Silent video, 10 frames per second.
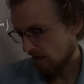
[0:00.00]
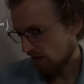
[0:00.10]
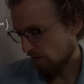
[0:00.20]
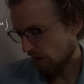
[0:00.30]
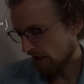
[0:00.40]
And
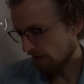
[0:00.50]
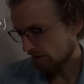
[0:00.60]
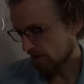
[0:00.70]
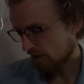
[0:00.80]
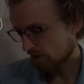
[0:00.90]
in binary
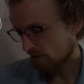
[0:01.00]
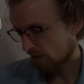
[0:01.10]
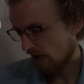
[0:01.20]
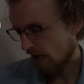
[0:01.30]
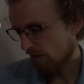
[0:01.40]
search,
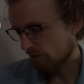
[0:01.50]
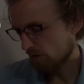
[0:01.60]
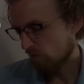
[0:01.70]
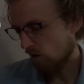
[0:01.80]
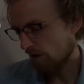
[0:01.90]
a was
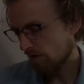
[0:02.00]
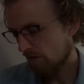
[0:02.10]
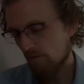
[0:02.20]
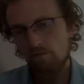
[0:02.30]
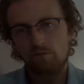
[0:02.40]
1,
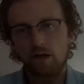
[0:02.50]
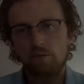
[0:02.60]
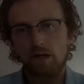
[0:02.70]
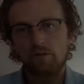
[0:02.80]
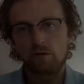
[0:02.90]
right?
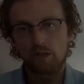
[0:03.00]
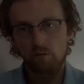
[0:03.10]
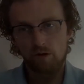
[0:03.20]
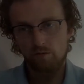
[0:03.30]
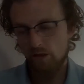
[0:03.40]
We have only
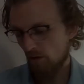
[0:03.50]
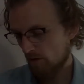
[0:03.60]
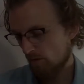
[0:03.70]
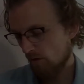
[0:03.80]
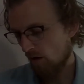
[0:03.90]
one
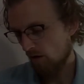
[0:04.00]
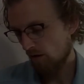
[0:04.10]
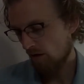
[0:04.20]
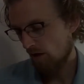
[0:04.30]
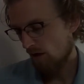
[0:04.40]
recursive
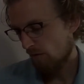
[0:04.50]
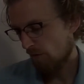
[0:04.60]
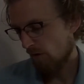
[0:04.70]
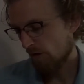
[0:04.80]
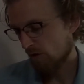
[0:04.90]
call,
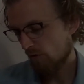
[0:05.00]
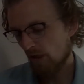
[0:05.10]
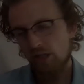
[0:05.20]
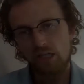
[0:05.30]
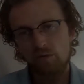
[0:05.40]
but we
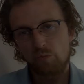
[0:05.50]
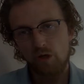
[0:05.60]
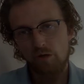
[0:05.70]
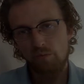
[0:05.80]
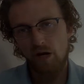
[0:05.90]
shrink the
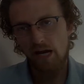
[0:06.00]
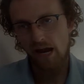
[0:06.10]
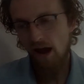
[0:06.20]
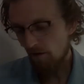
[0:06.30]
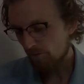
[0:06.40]
input by
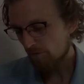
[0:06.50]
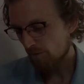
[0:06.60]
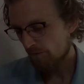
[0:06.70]
half.